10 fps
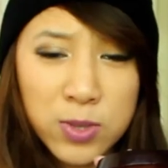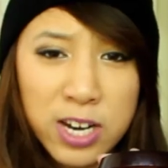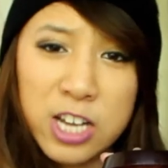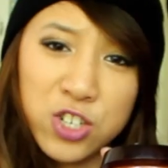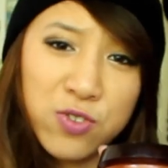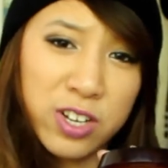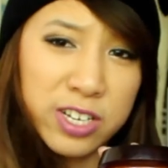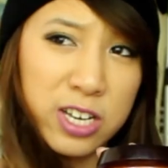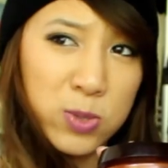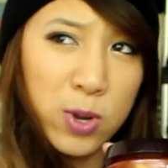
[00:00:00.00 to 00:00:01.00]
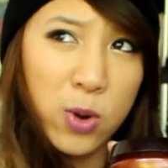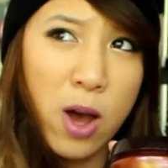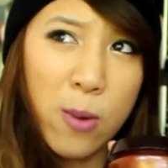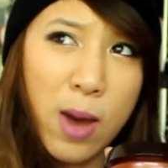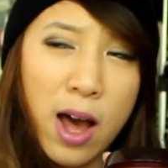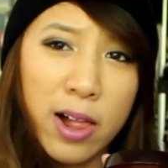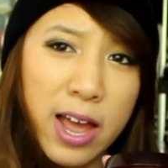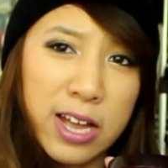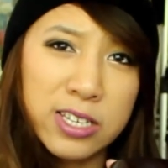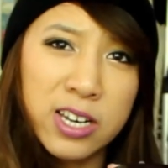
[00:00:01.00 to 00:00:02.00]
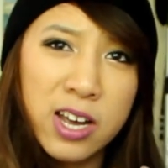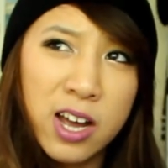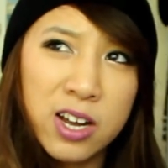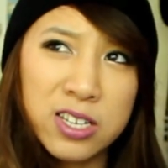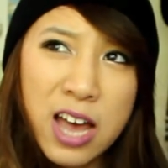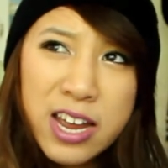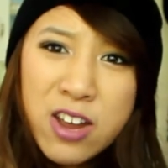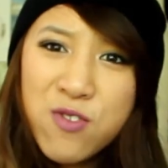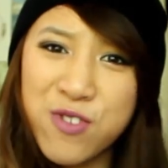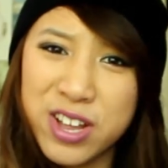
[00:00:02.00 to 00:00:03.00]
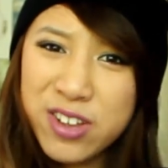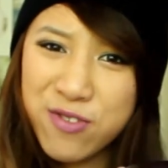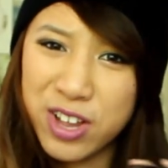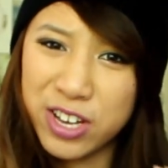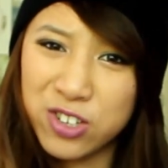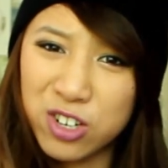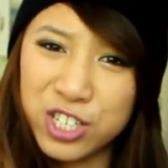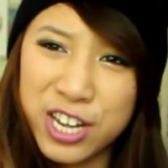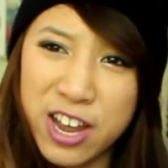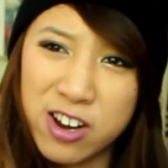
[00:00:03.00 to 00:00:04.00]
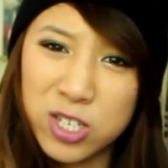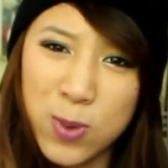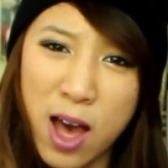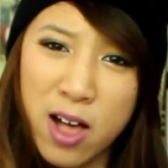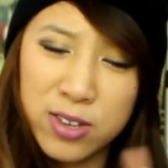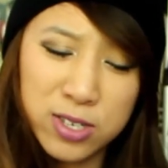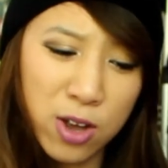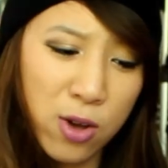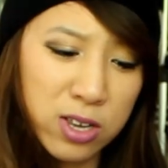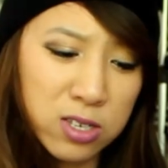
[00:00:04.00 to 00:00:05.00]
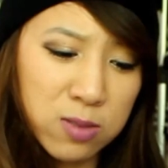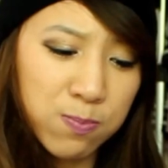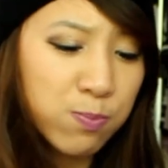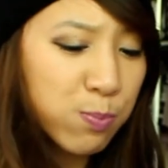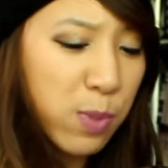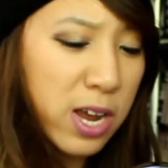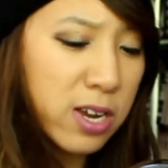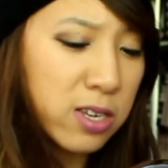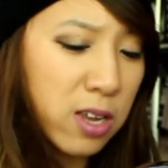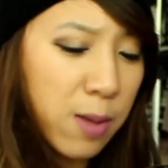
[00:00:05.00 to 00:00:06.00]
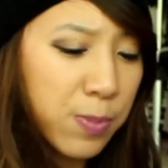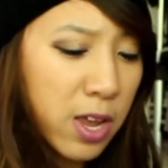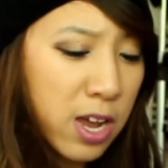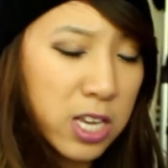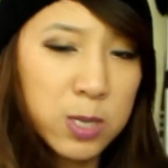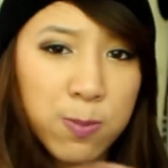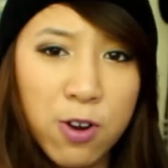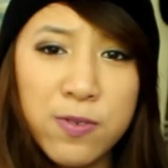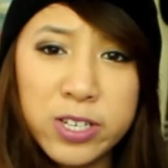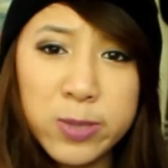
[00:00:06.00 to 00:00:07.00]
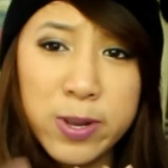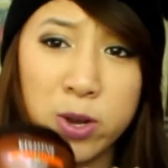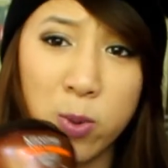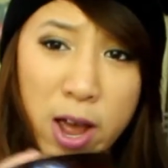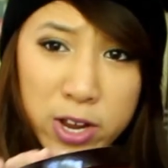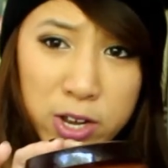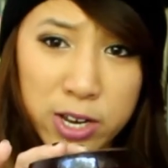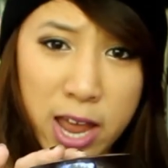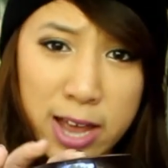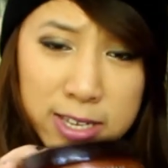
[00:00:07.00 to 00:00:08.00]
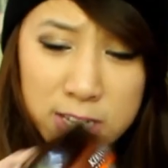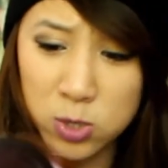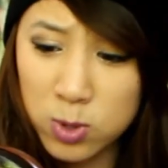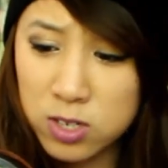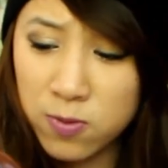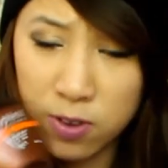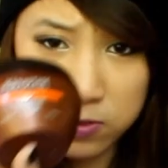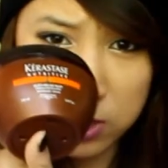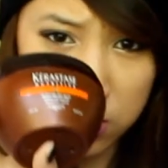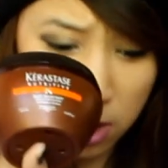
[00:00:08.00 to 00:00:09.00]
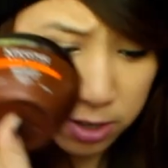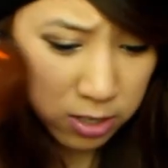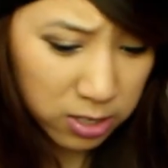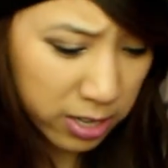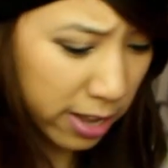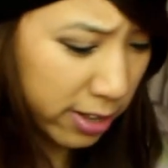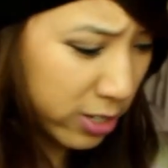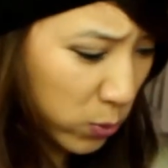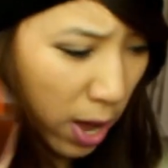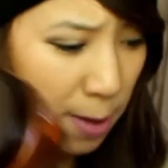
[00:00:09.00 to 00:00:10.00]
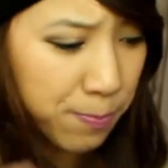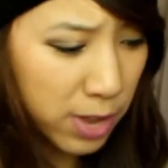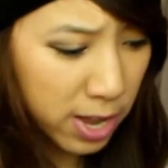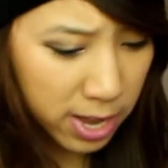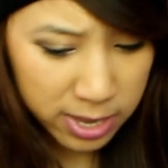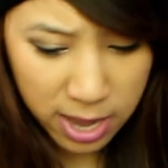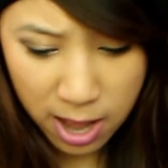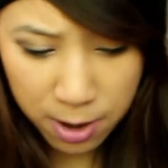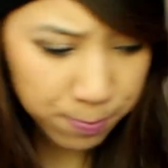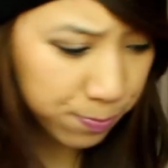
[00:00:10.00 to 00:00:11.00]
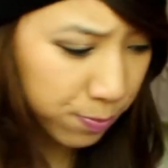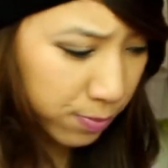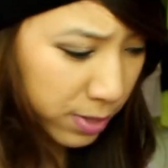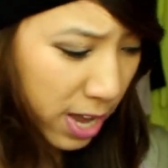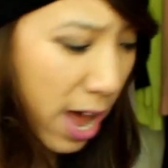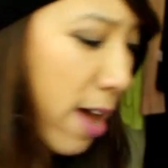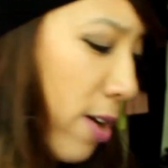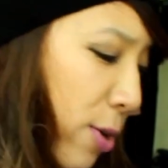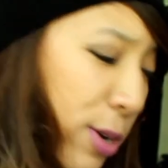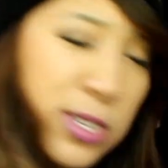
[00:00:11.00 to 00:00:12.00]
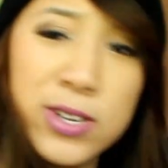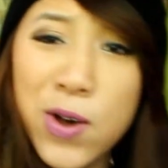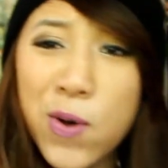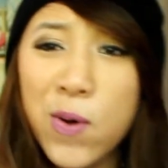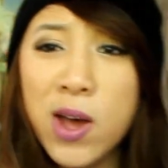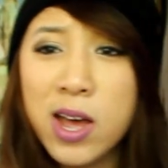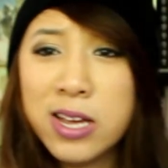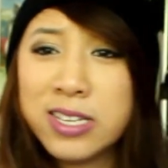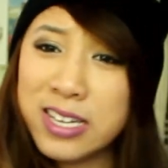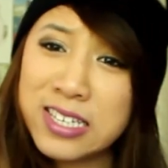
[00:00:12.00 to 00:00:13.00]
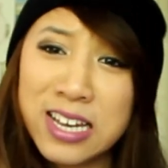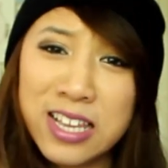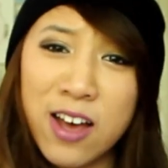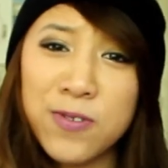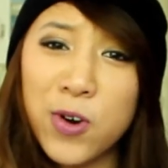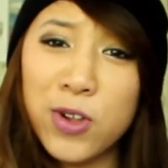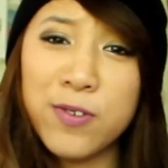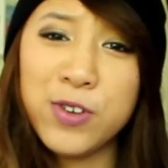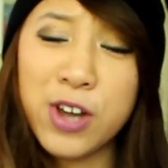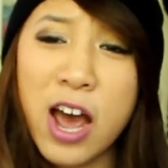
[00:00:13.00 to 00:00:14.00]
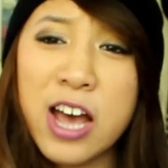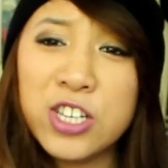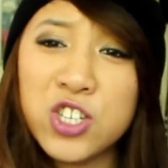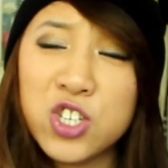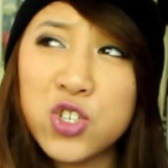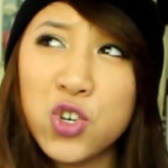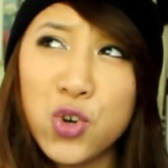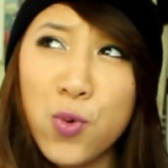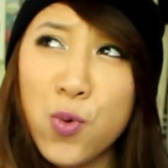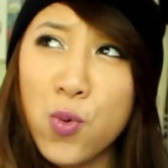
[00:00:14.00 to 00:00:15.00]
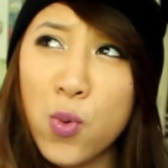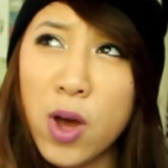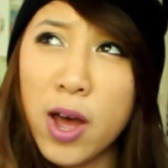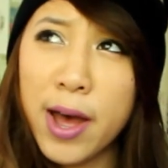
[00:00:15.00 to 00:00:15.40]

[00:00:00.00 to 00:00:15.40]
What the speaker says: but it actually really does work quite well, and because I get really, really knotty hair as well, so it's proving to be quite good. And this was $15 on sale as well. Now yeah, also, since I love all of you guys, do